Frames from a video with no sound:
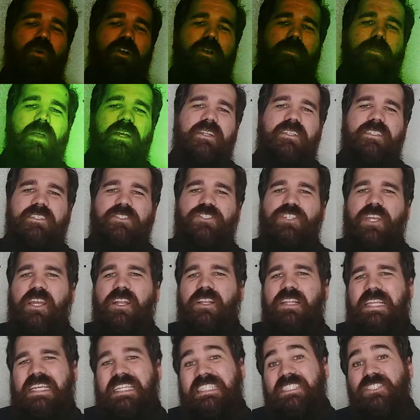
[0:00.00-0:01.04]
Welcome back to the
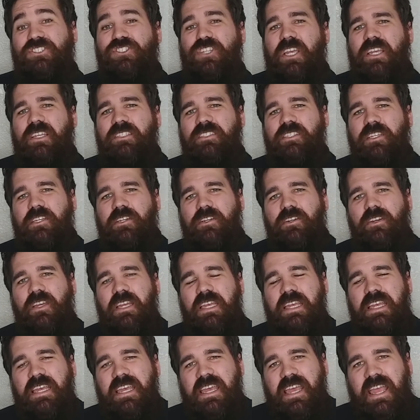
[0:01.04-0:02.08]
channel. It's Chase here.
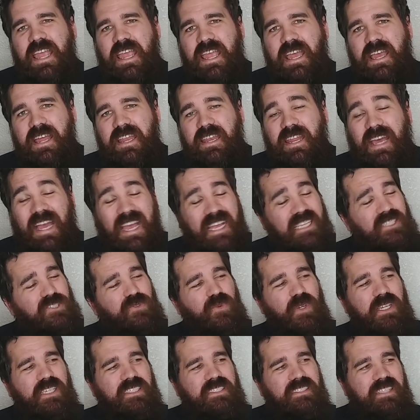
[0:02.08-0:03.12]
And I just
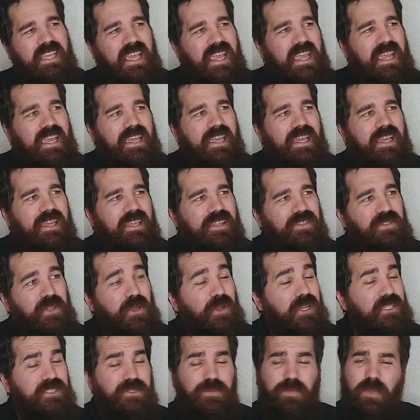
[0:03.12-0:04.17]
want to say there
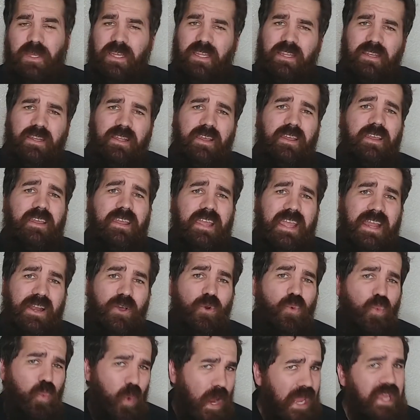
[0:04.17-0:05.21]
has been an
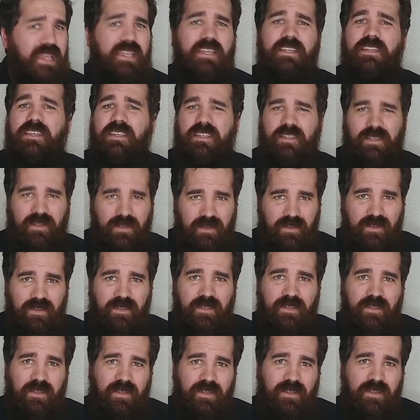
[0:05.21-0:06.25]
awakening
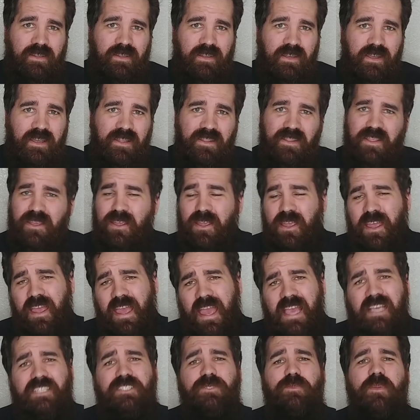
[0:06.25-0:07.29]
in the
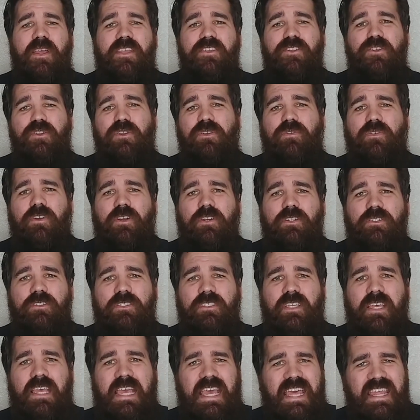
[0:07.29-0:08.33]
X-Men universe.
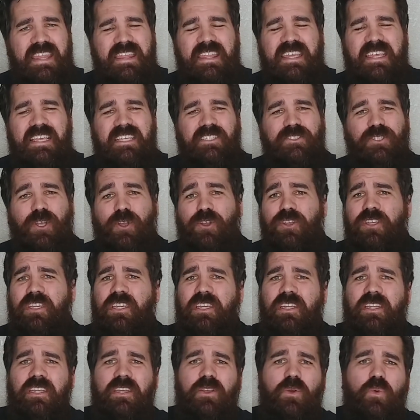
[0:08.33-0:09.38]
Things are
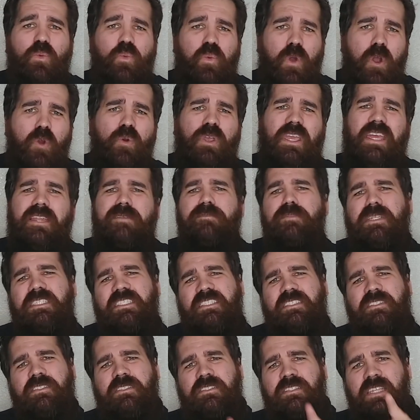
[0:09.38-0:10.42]
getting woke and
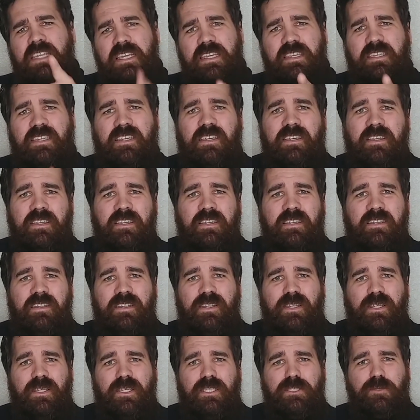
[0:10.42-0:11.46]
Mystique
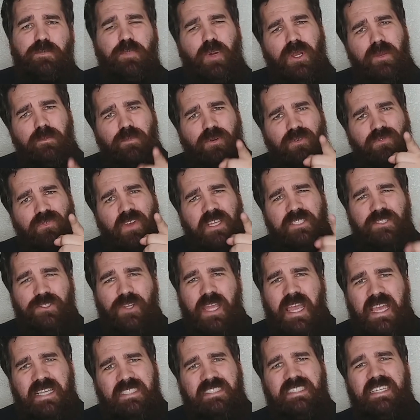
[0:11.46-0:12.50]
is putting Professor
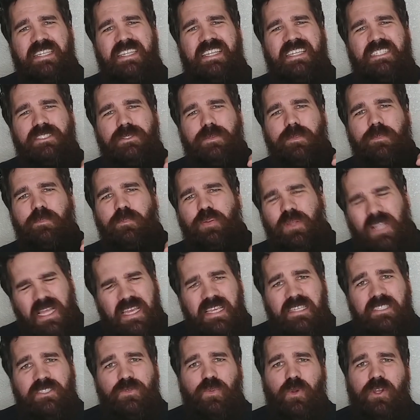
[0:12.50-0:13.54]
X in his
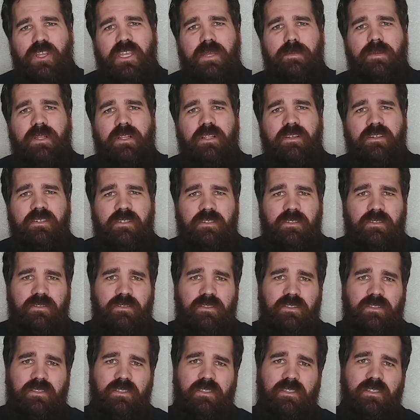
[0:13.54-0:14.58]
place where he belongs.